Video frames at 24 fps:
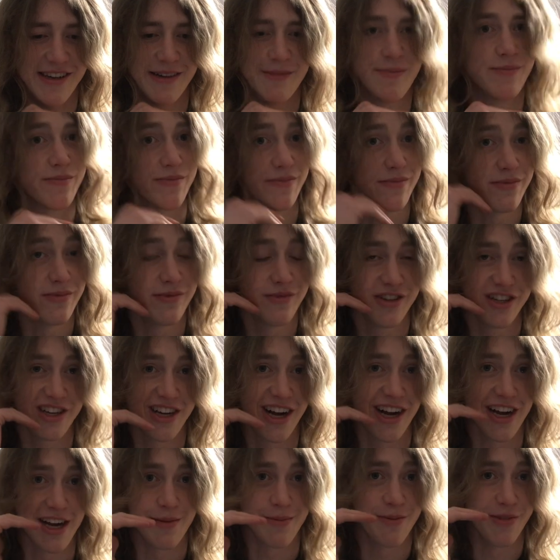am
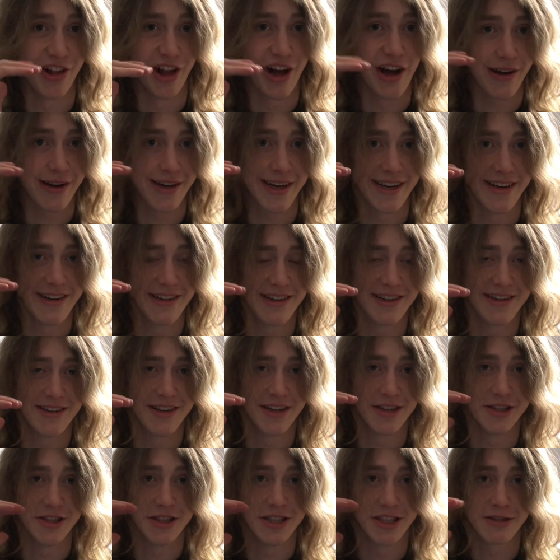locking in
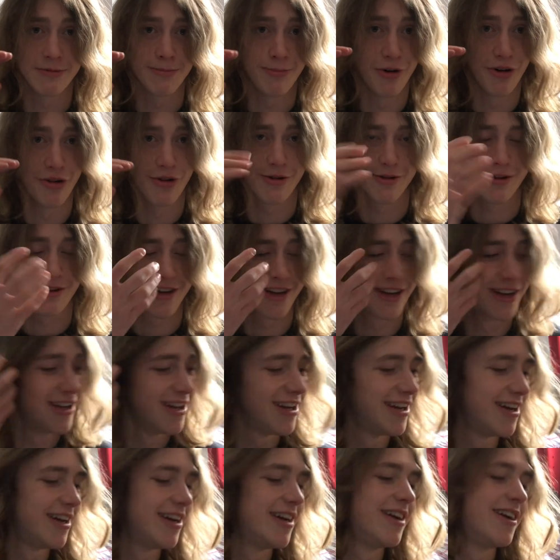on this bulk.
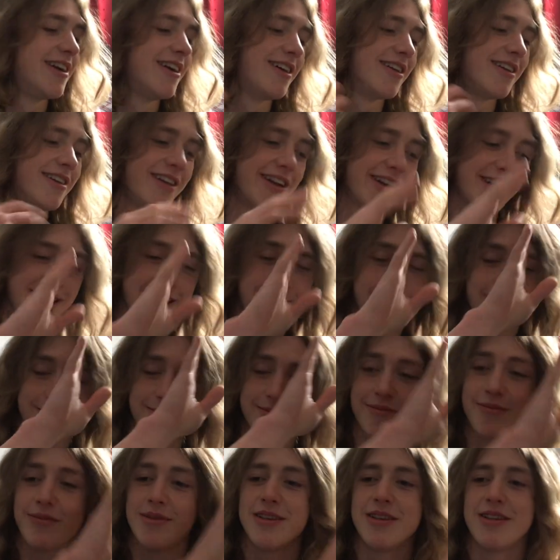I've
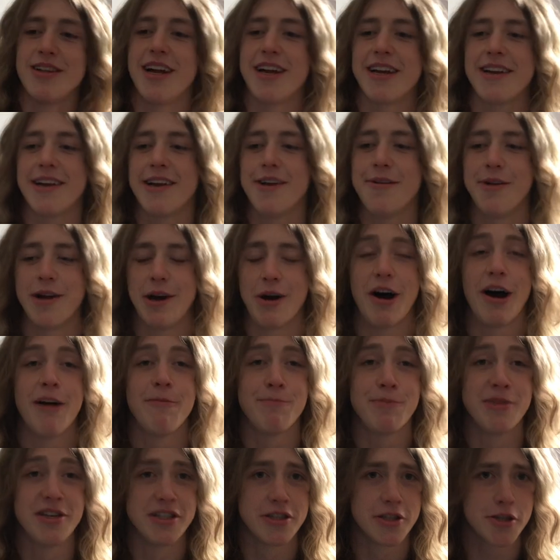
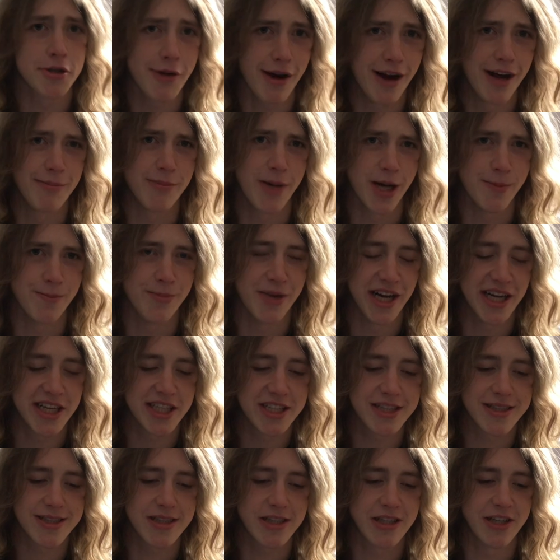been trying my
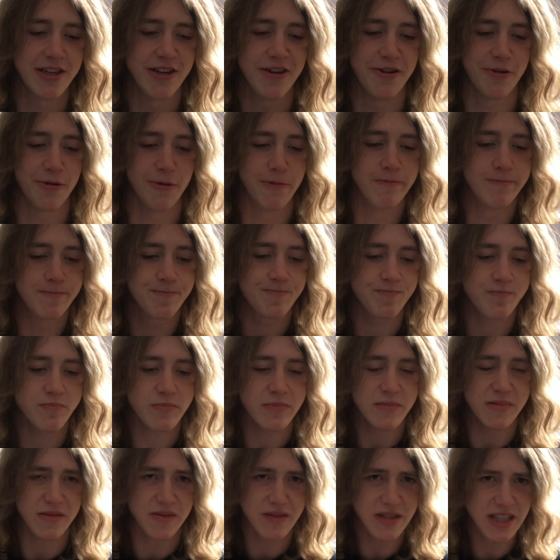best to
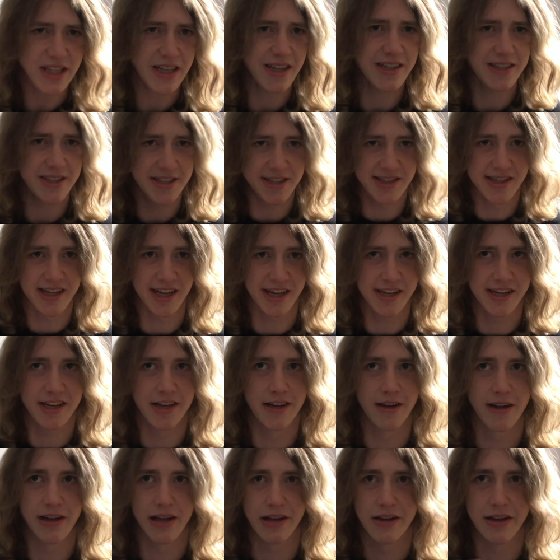stick
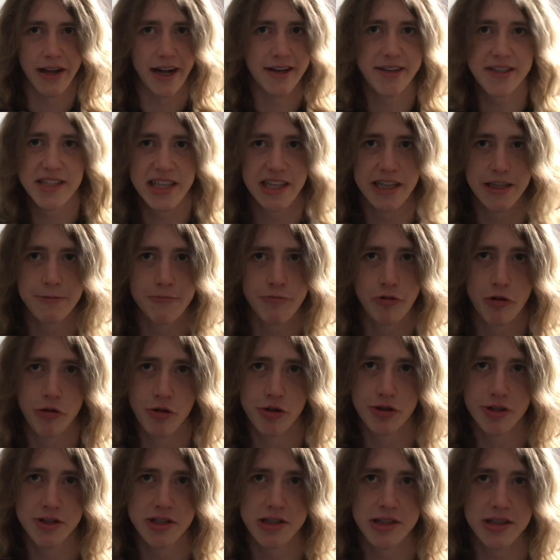to Lenting
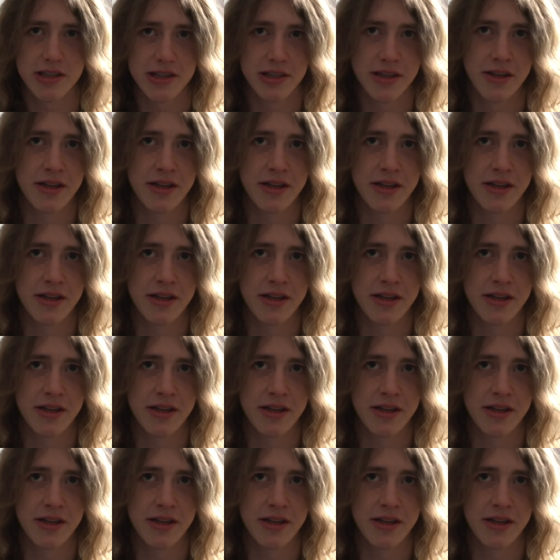rules,